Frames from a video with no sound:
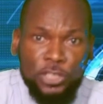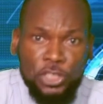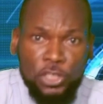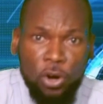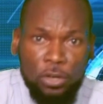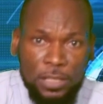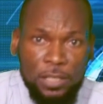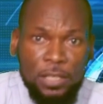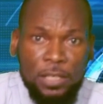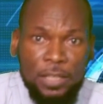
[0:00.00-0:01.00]
assured
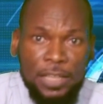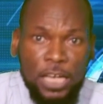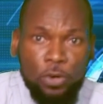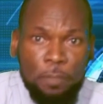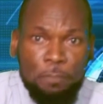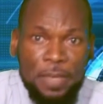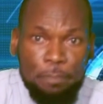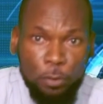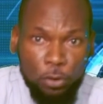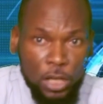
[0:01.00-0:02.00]
the good
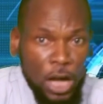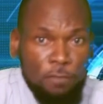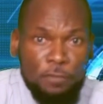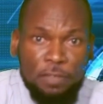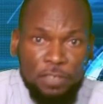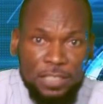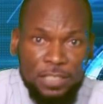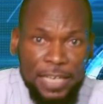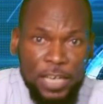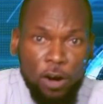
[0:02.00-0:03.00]
people of Rivers
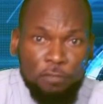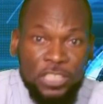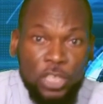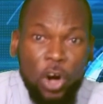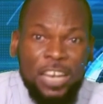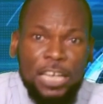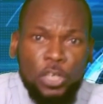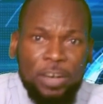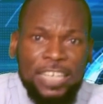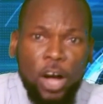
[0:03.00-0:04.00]
State of his
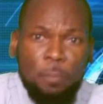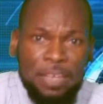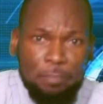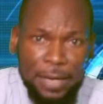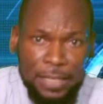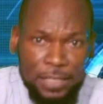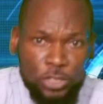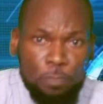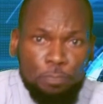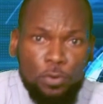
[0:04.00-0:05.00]
unalloyed
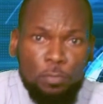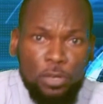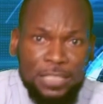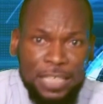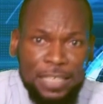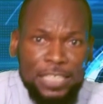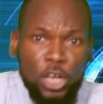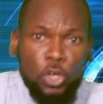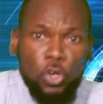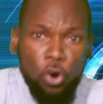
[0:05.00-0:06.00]
commitment to promoting
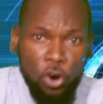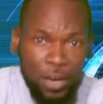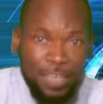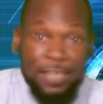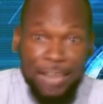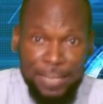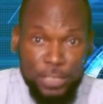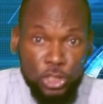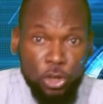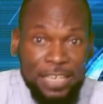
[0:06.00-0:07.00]
the law and
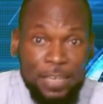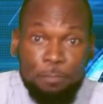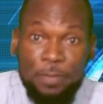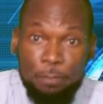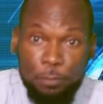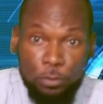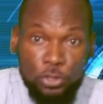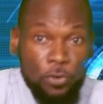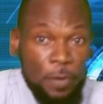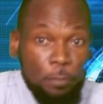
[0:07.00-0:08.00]
enjoin the people
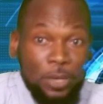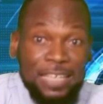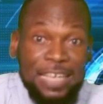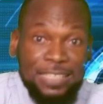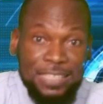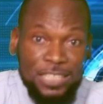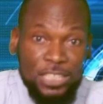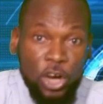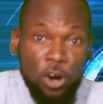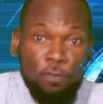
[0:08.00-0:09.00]
to report
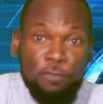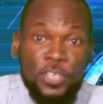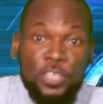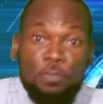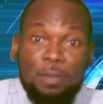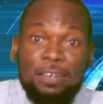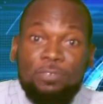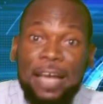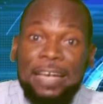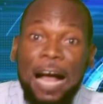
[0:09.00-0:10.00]
cases of human
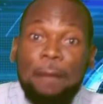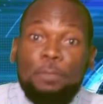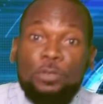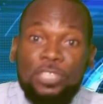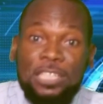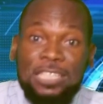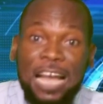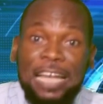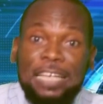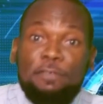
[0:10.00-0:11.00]
rights abuses
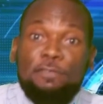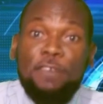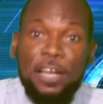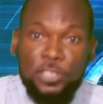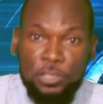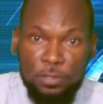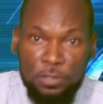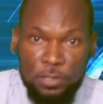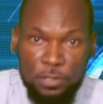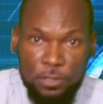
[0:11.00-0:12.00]
and
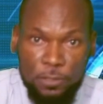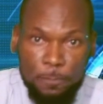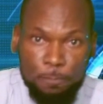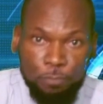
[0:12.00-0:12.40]
infractions.